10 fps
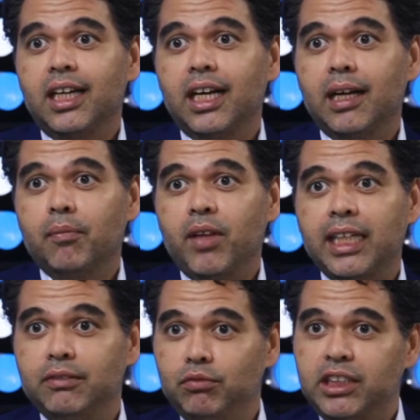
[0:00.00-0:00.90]

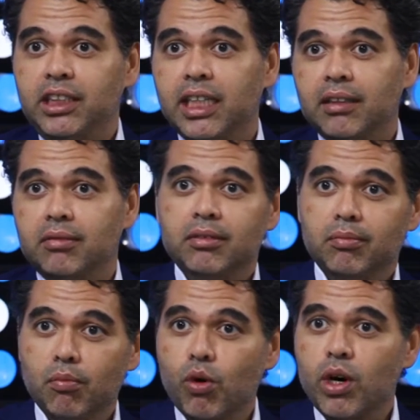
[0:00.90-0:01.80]
And we see that
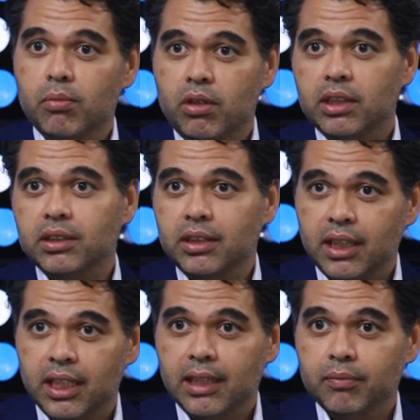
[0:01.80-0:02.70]
more and more.
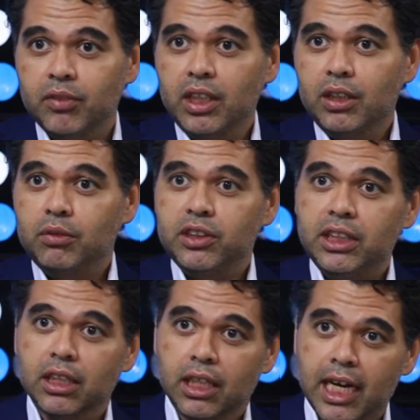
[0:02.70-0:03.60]
We
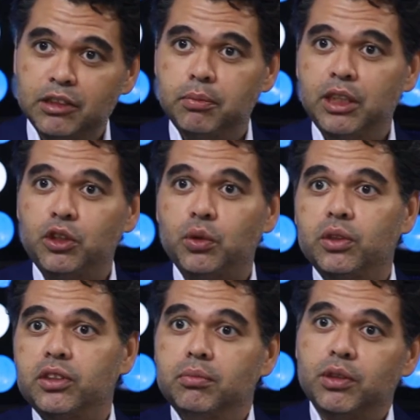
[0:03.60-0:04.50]
see the lines being
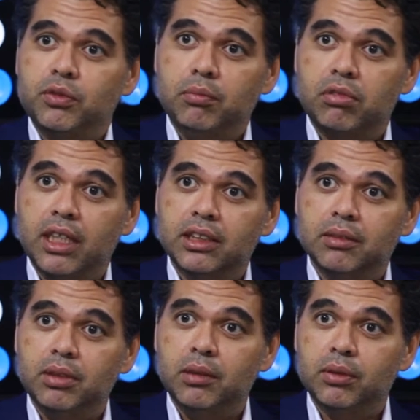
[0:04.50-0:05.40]
shortened between
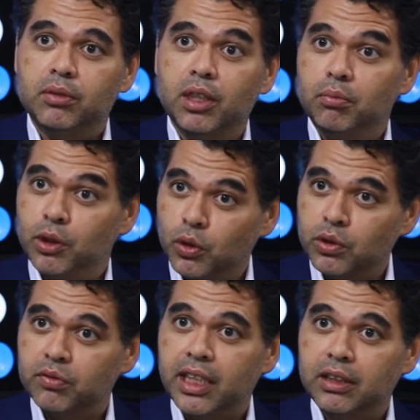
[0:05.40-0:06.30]
brands and people
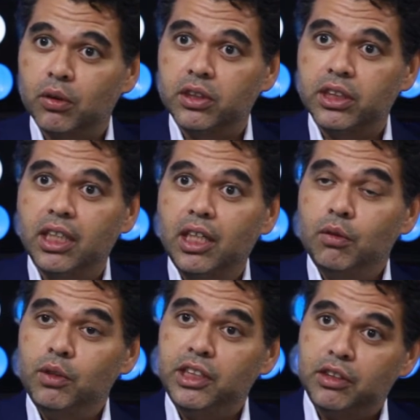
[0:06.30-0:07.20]
because of technology.
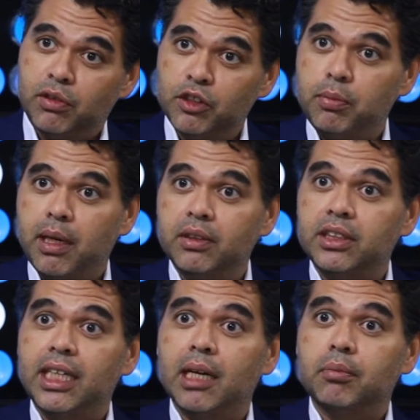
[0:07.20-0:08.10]
We see
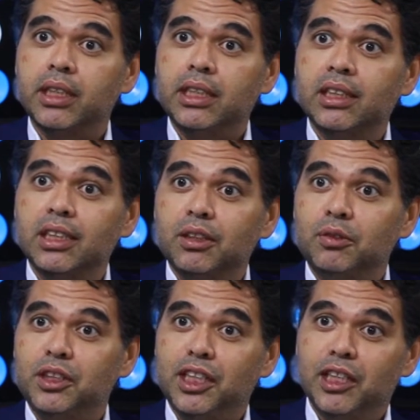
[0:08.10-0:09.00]
transparency happening.
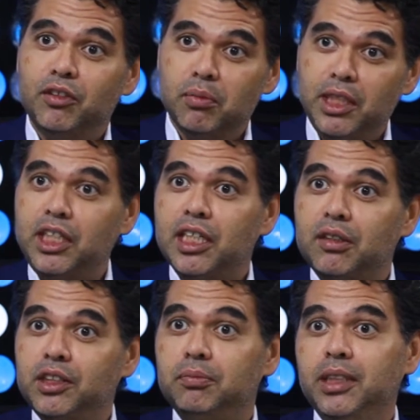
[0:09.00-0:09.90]
We see
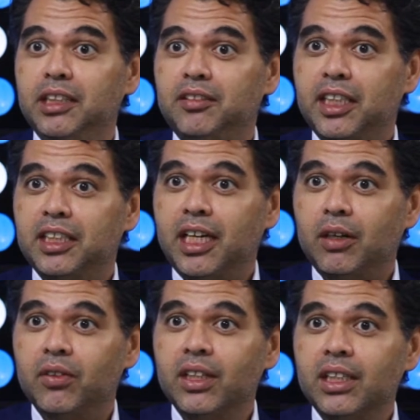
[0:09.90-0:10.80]
intermediaries being taken
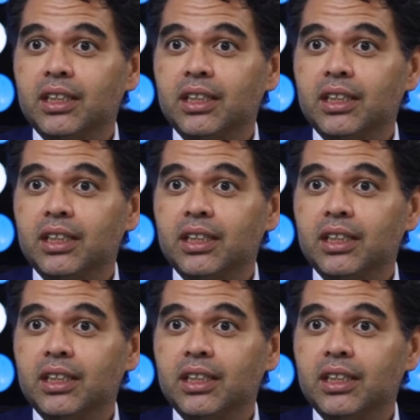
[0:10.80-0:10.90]
out.